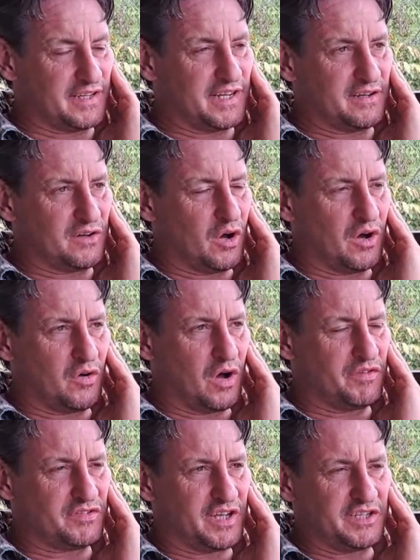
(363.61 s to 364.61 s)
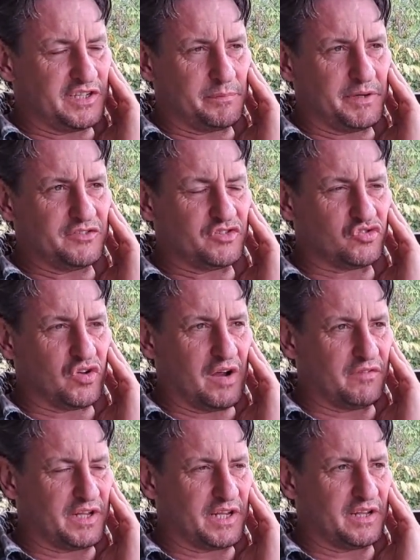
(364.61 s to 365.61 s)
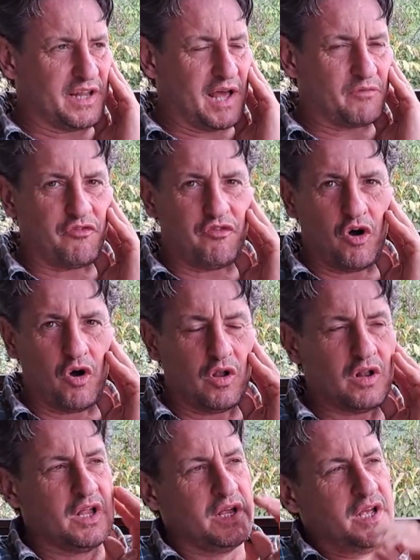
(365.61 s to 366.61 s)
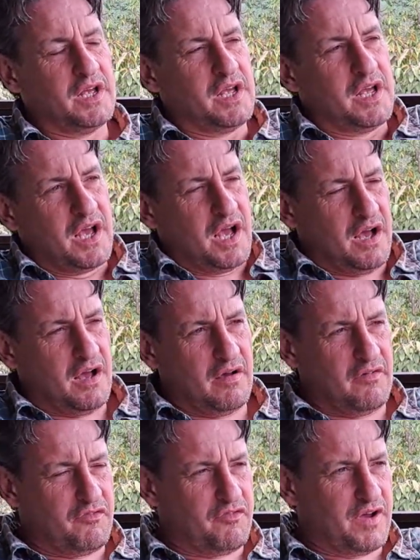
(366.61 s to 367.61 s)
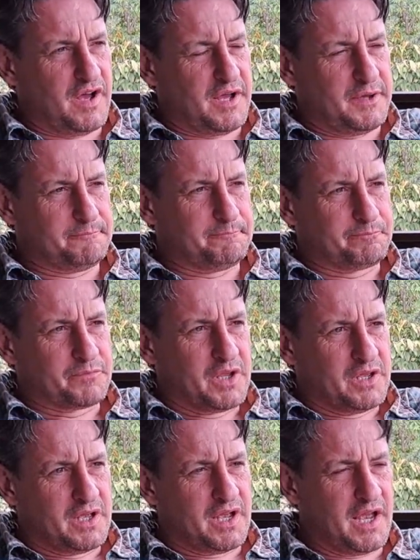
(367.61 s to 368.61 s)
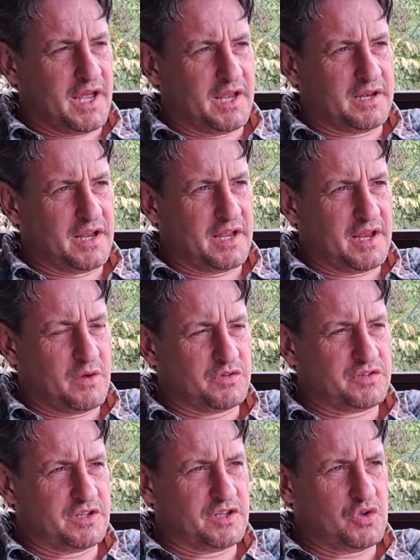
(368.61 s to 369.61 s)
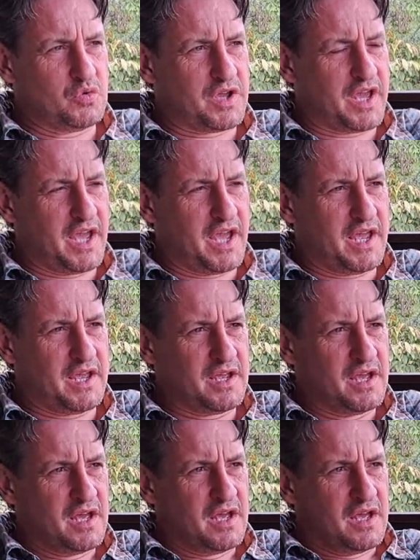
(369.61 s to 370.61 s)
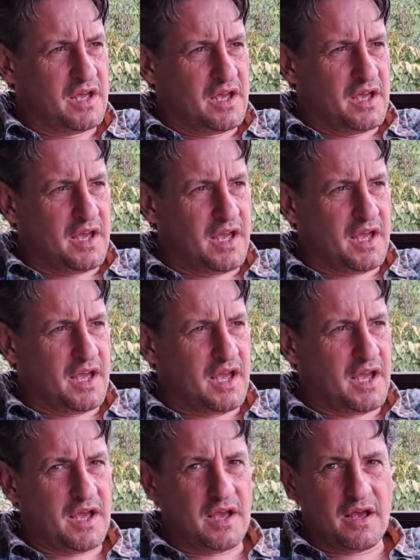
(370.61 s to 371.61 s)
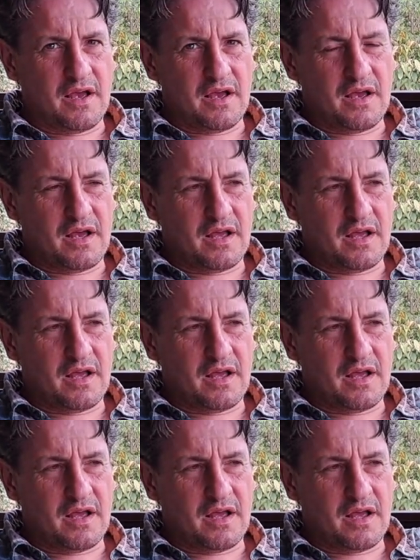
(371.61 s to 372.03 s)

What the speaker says: And then obviously I did a bunch of traveling in that fall of, and I was in the UK. Fall of what?